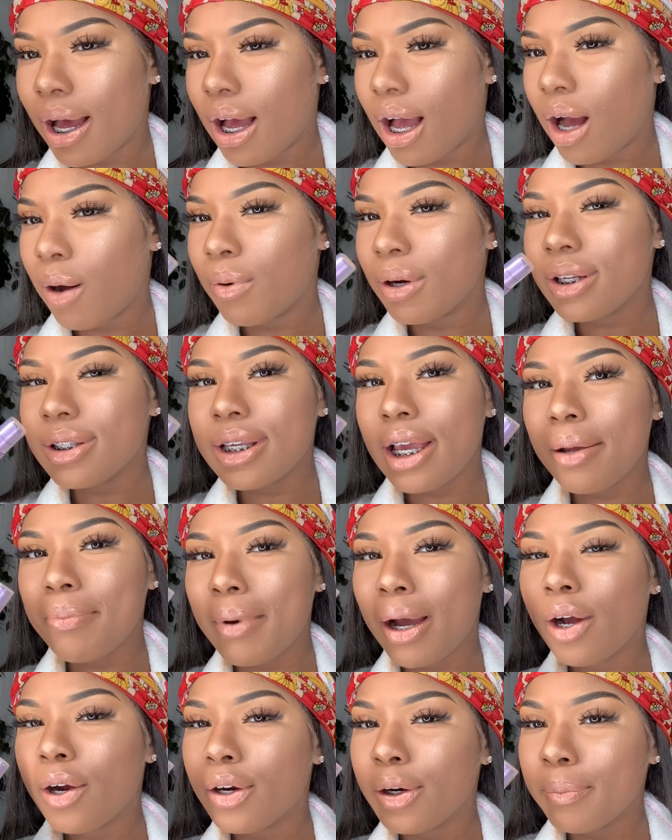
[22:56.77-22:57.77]
I want to take
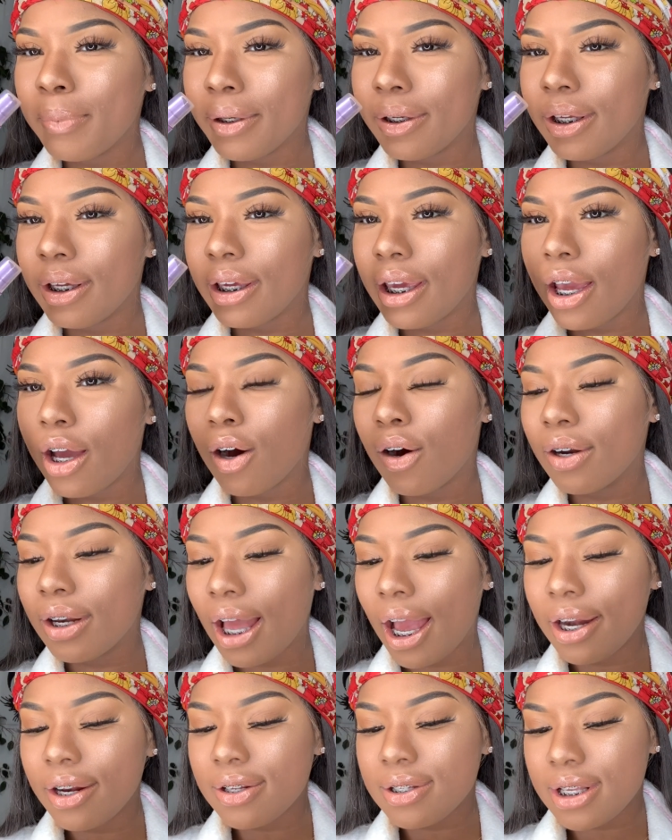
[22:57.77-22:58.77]
my Urban Decay All
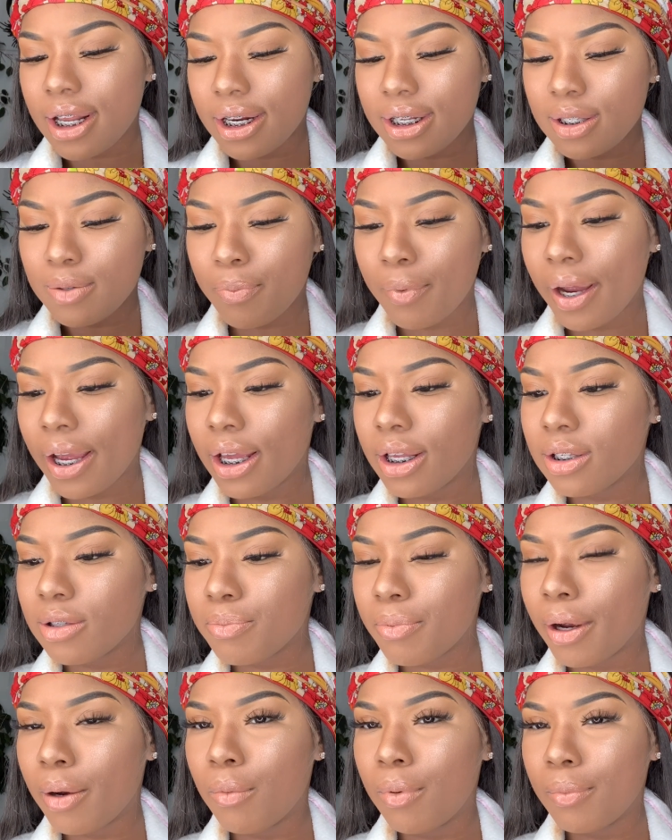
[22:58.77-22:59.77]
Nighter setting spray and
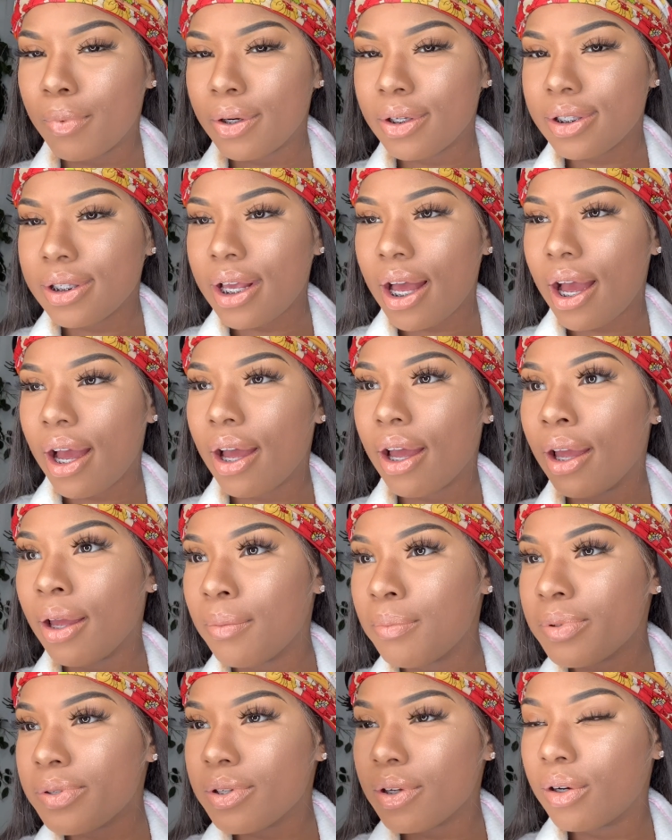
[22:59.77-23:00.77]
spray one more
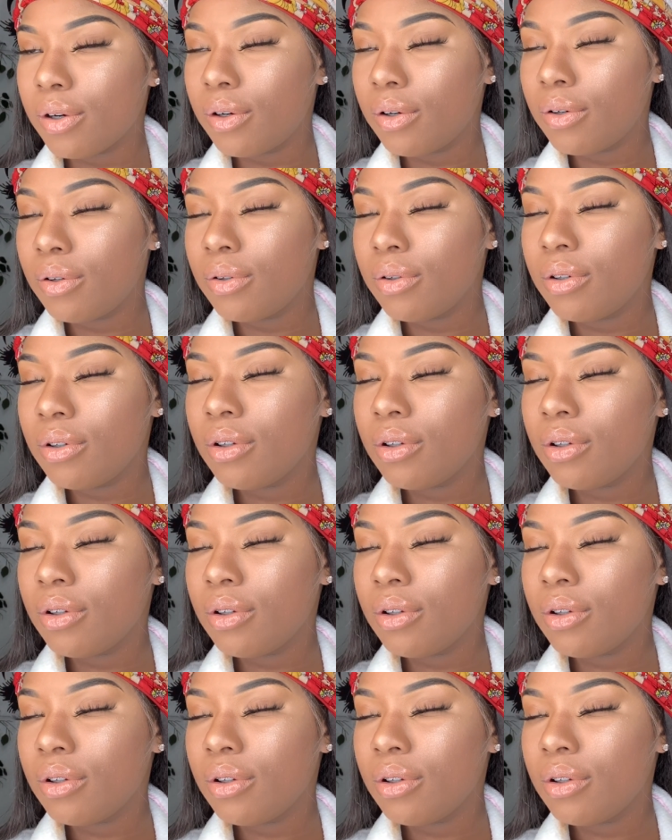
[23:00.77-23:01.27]
time. So